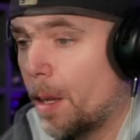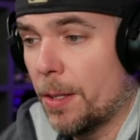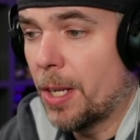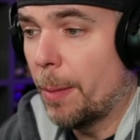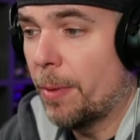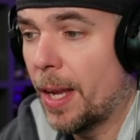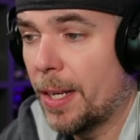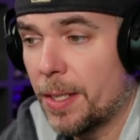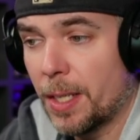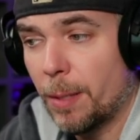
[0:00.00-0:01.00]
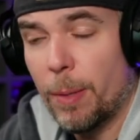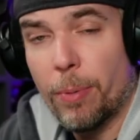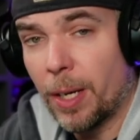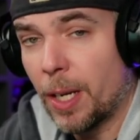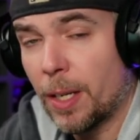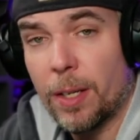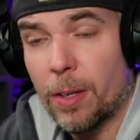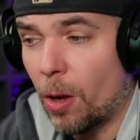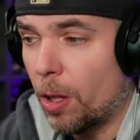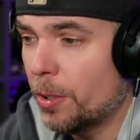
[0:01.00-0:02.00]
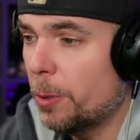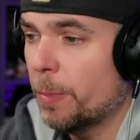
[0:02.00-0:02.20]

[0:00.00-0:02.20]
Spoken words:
On top of that, he's going to be bringing in an all-new